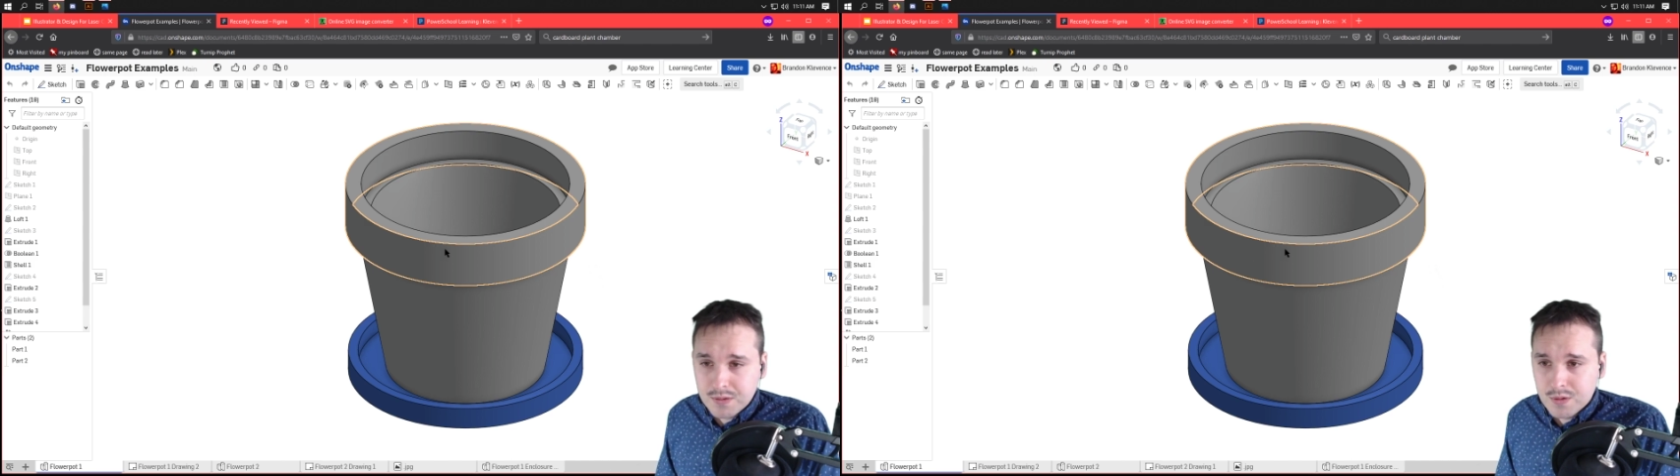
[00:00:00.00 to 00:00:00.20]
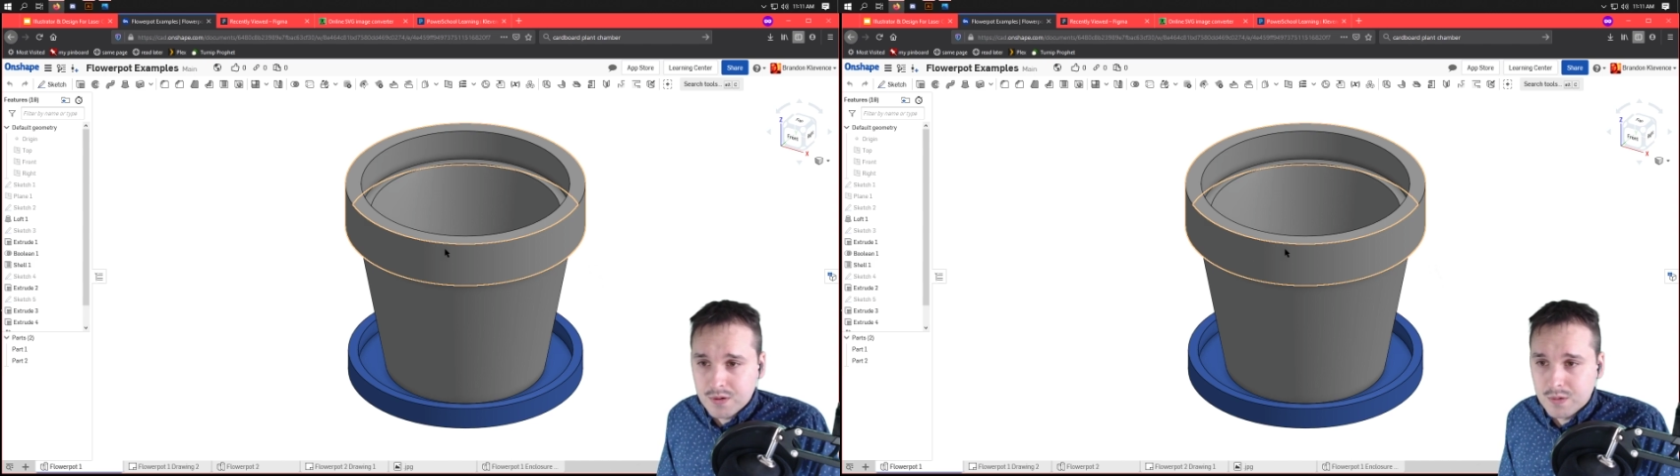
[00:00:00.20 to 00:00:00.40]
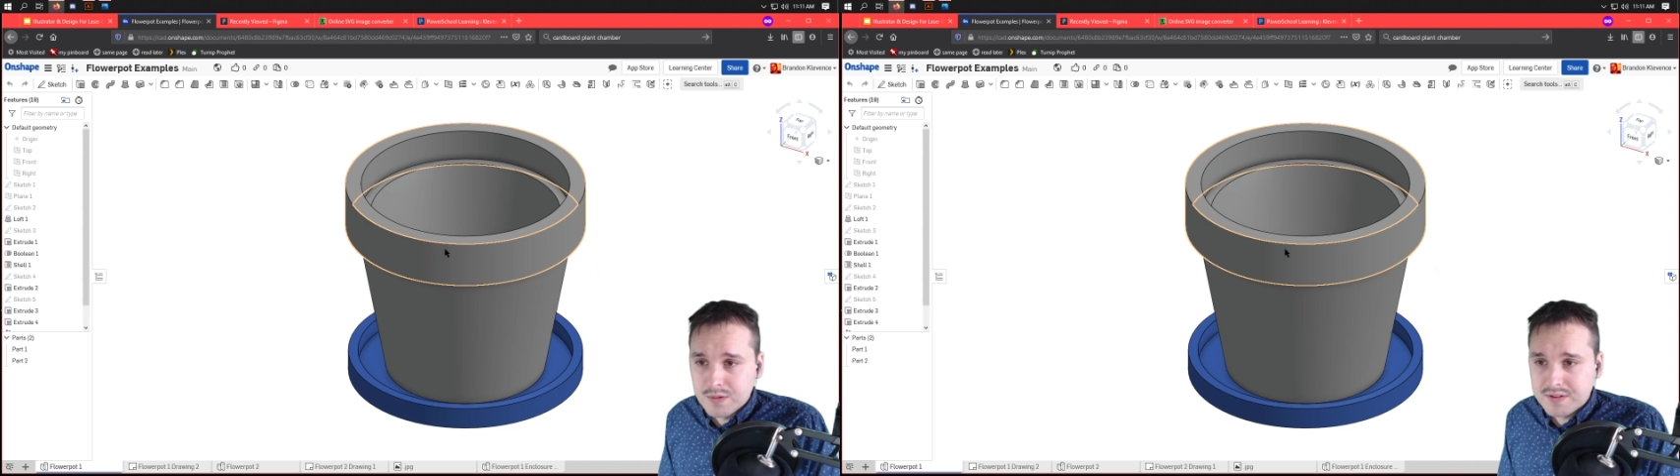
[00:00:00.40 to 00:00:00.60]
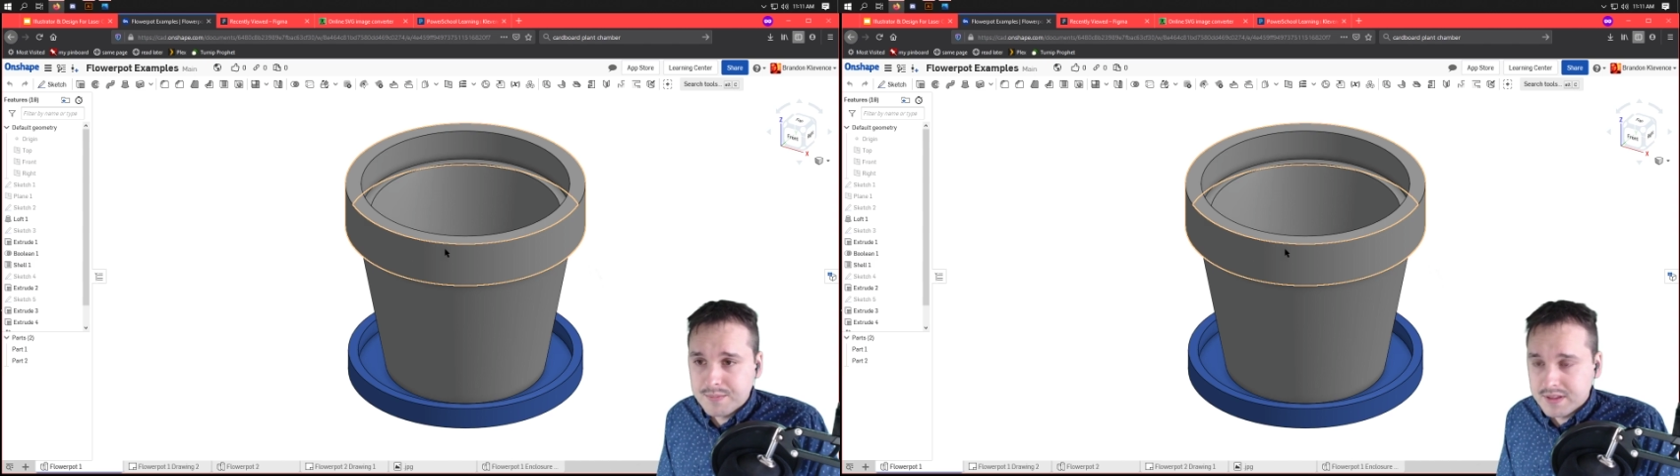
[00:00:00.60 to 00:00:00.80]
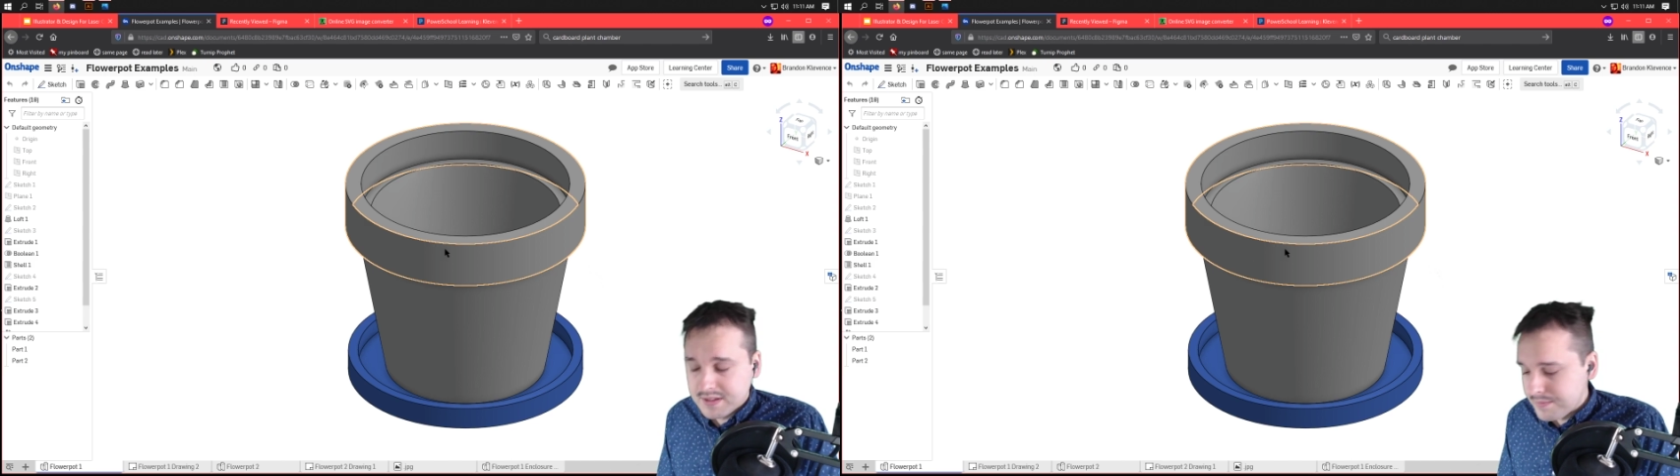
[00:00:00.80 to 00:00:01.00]
or
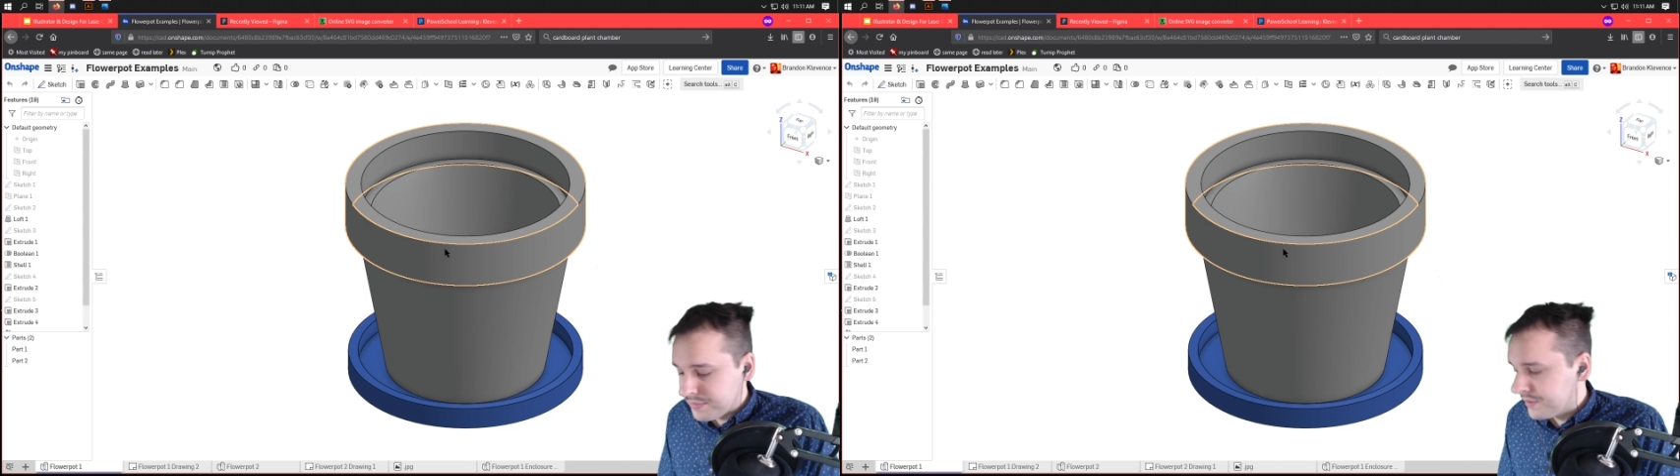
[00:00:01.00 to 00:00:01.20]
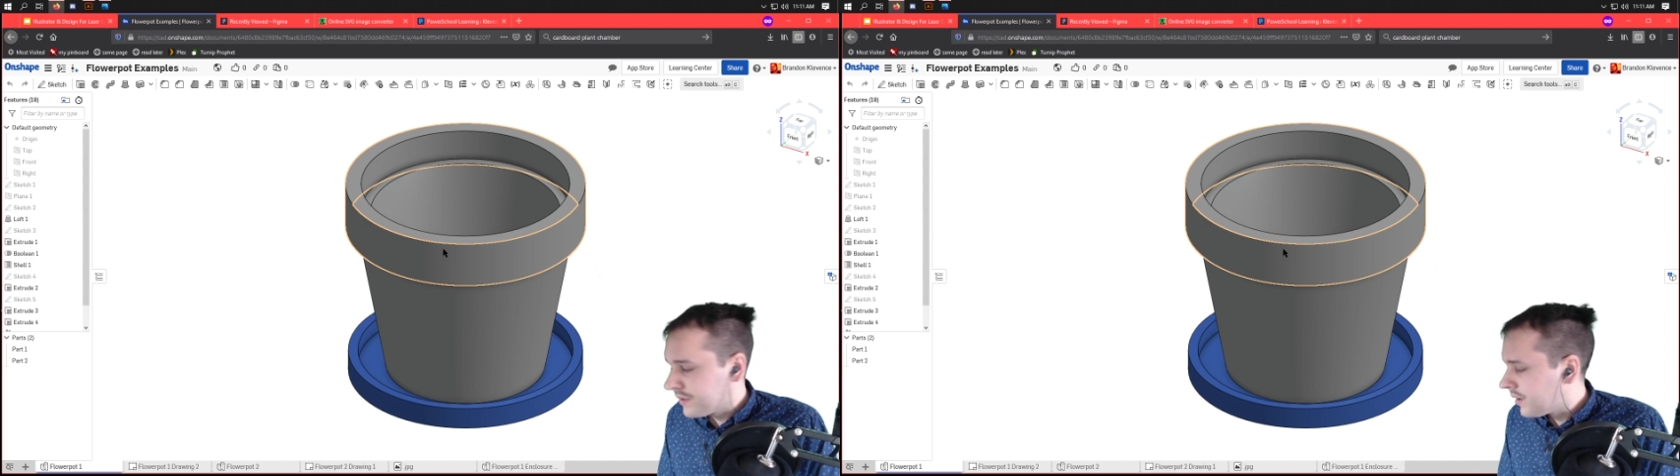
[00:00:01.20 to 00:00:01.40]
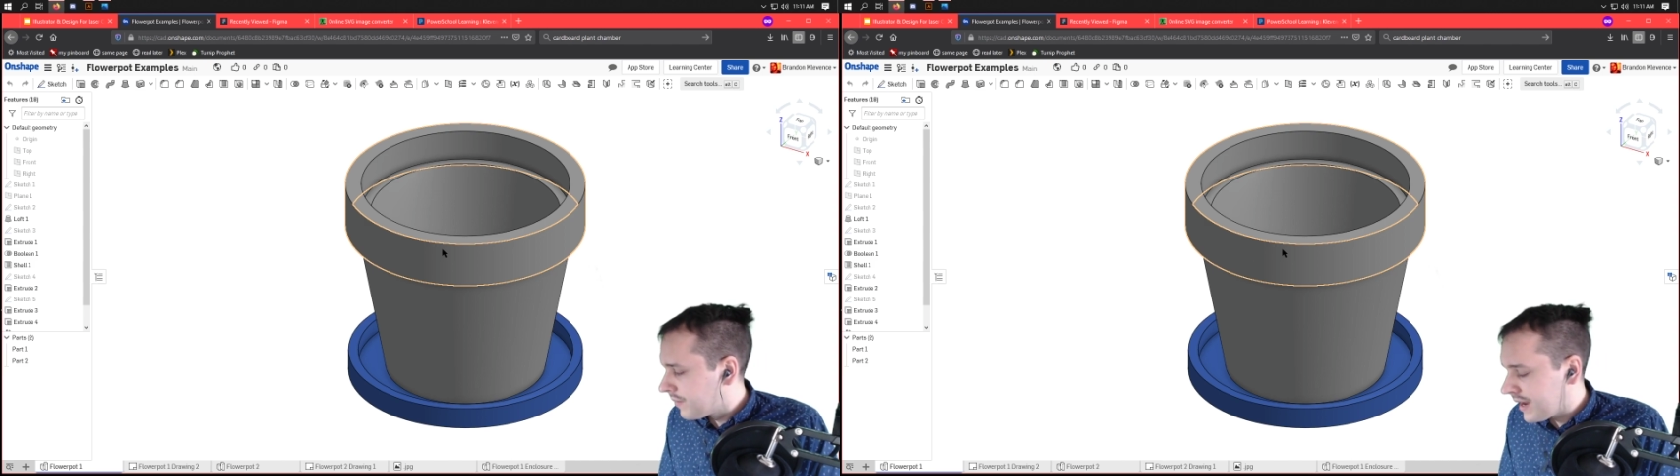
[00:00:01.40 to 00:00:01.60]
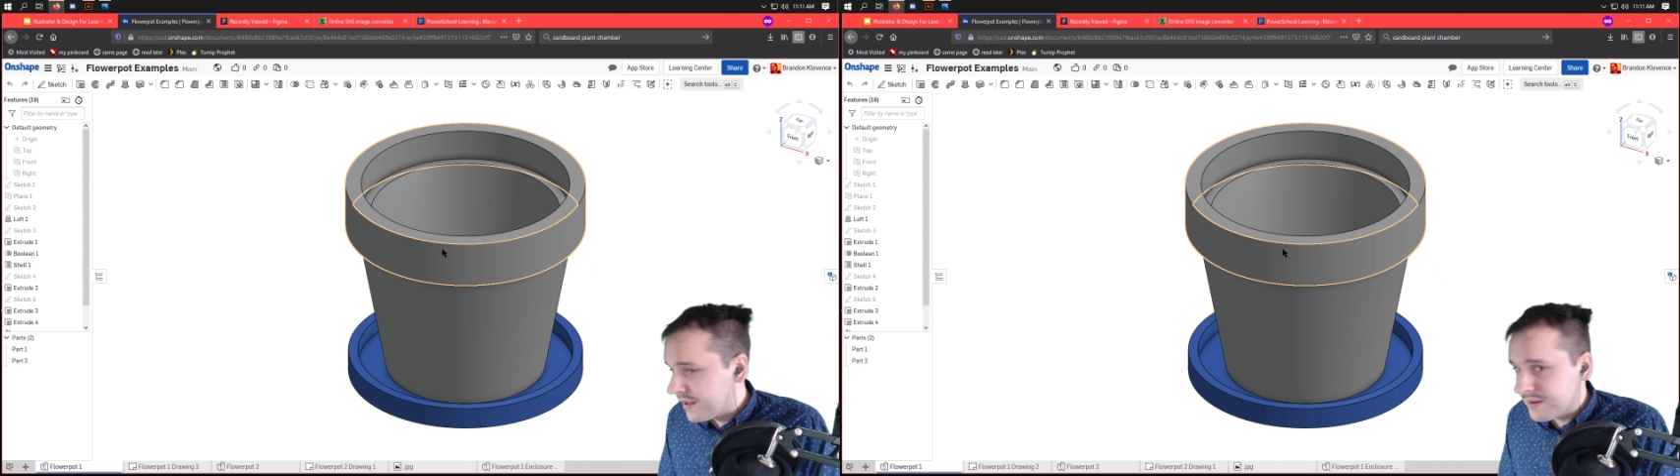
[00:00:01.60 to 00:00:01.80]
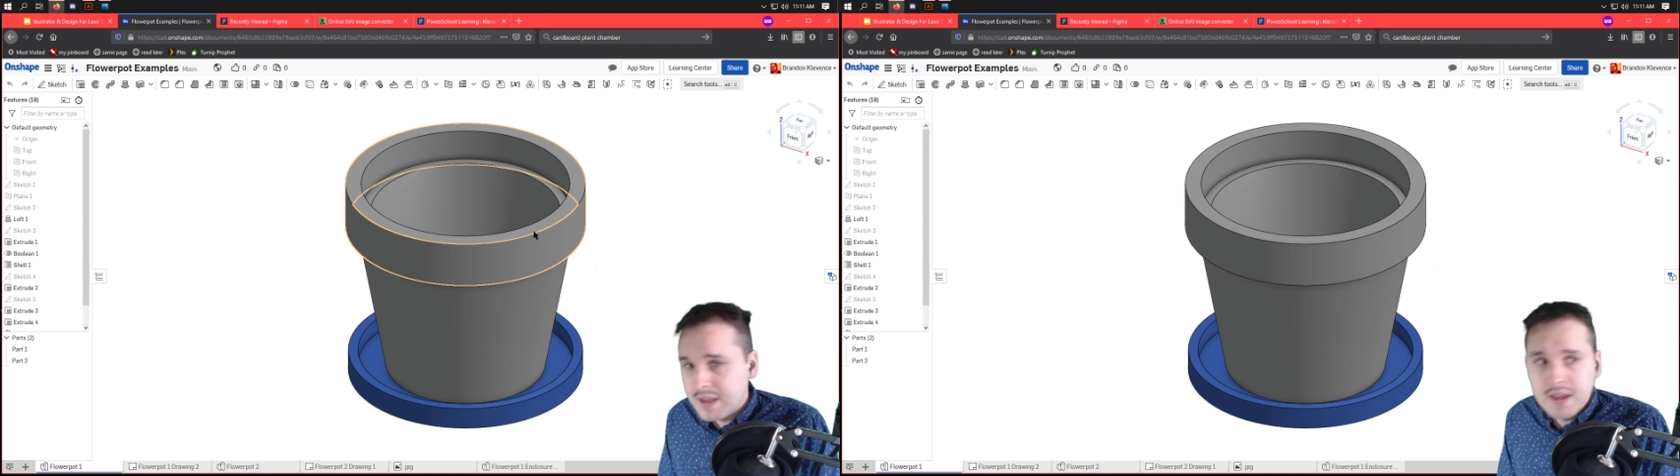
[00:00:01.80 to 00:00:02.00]
something to build
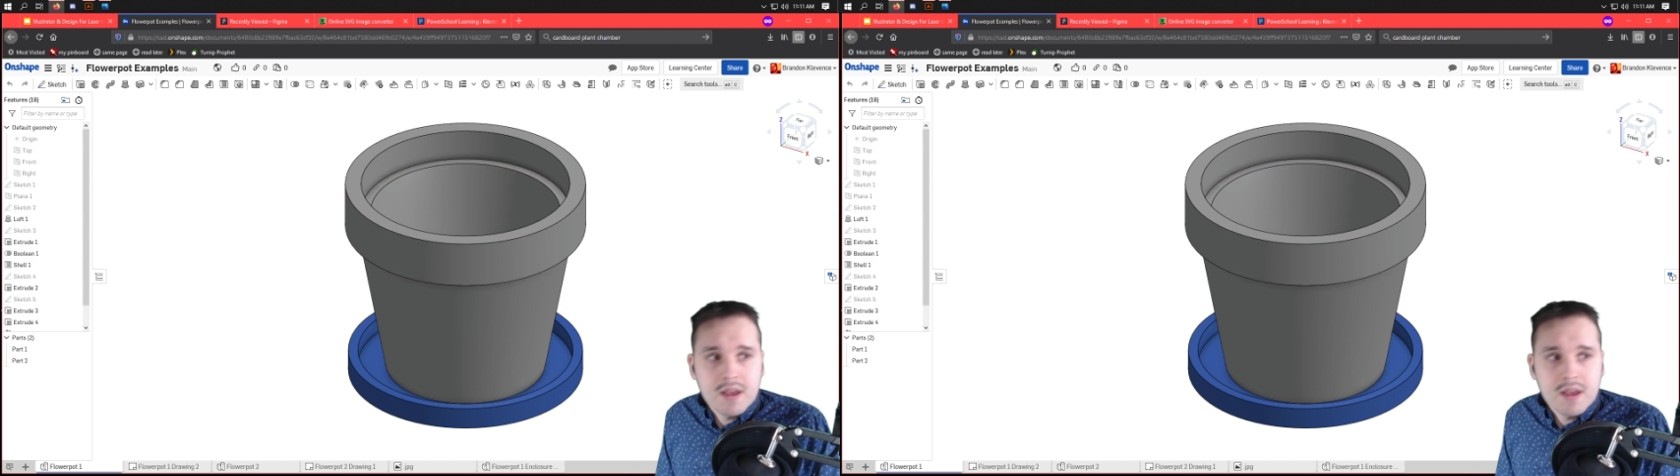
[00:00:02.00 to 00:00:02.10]
around.